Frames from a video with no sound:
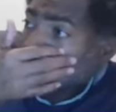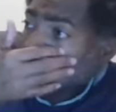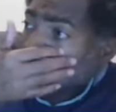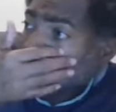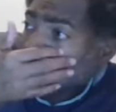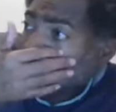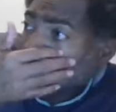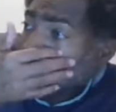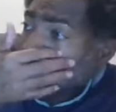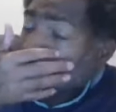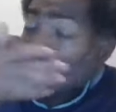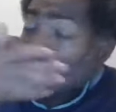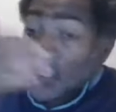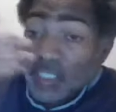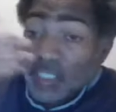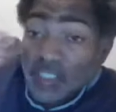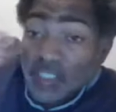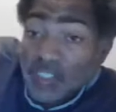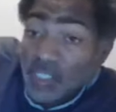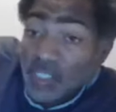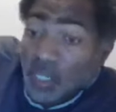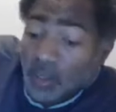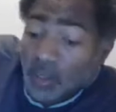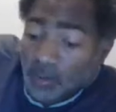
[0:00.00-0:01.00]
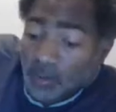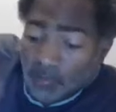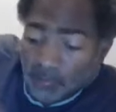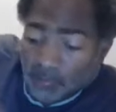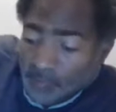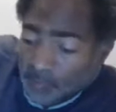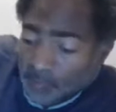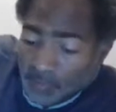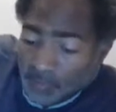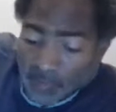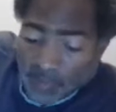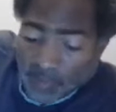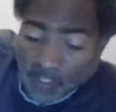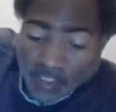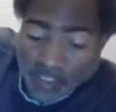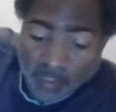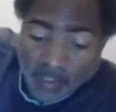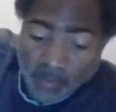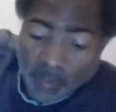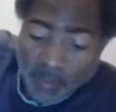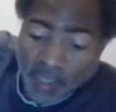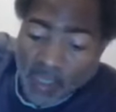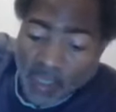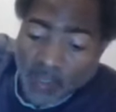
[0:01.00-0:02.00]
the Esau,
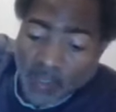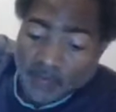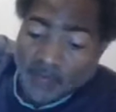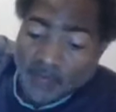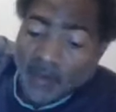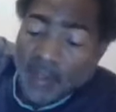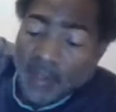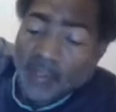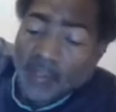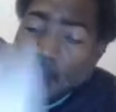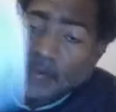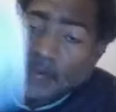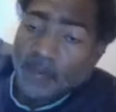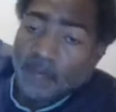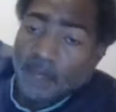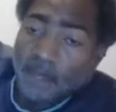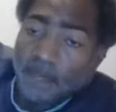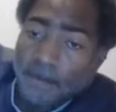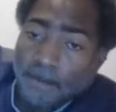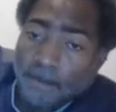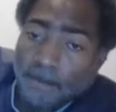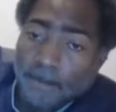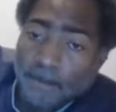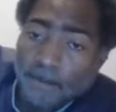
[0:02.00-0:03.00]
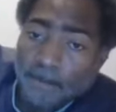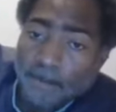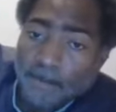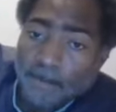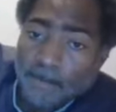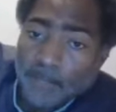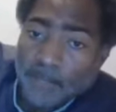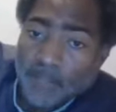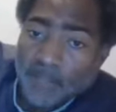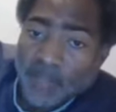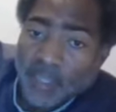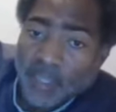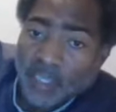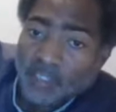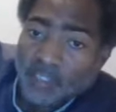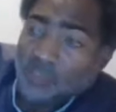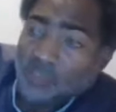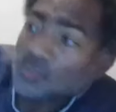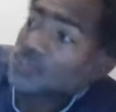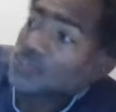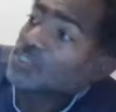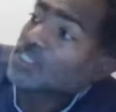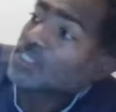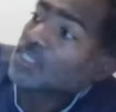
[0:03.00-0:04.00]
this man right here,
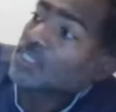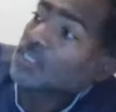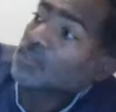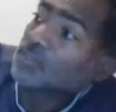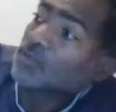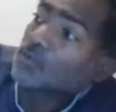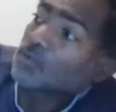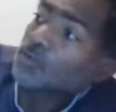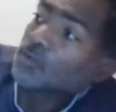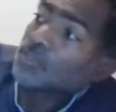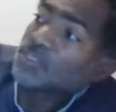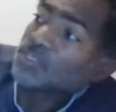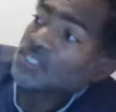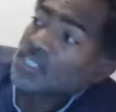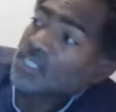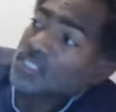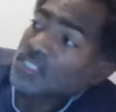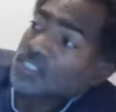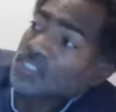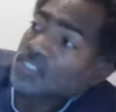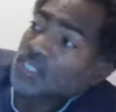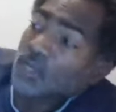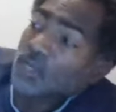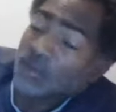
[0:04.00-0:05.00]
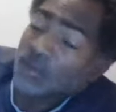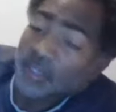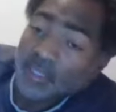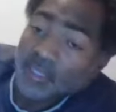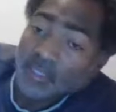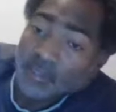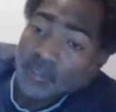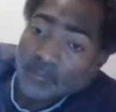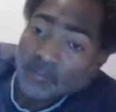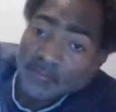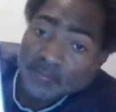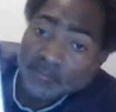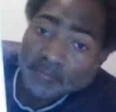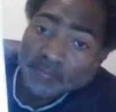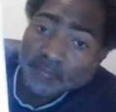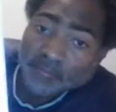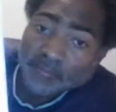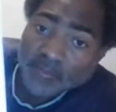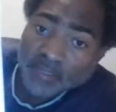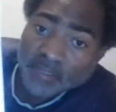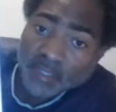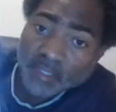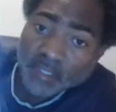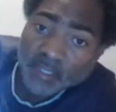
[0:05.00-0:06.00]
as you see, who is Esau Edom?
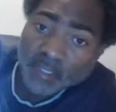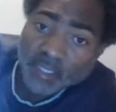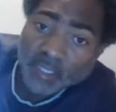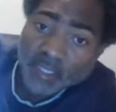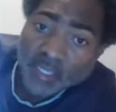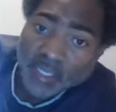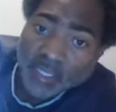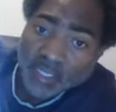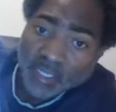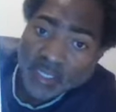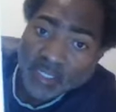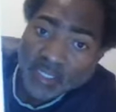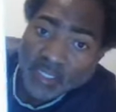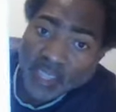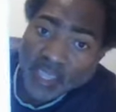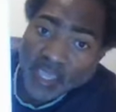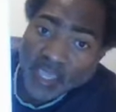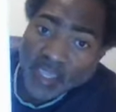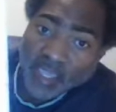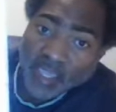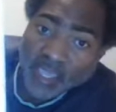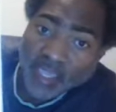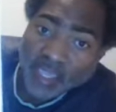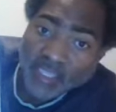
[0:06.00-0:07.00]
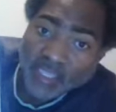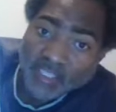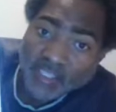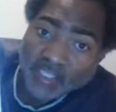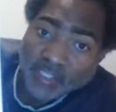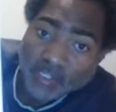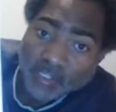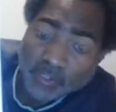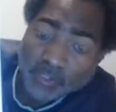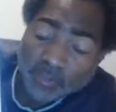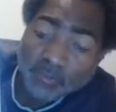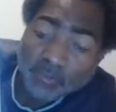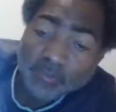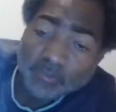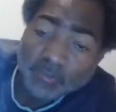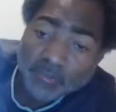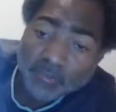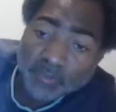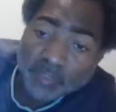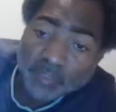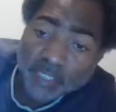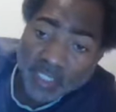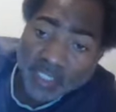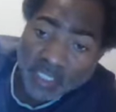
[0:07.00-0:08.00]
E A S U,
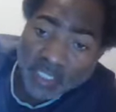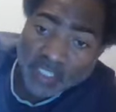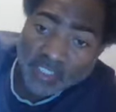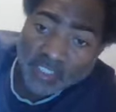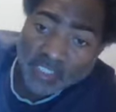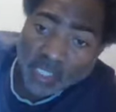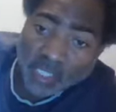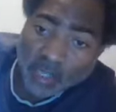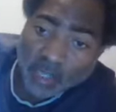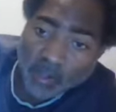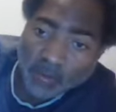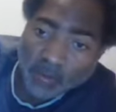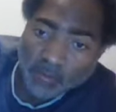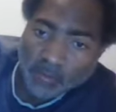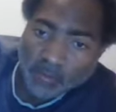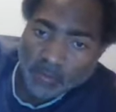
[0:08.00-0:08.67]
Esau.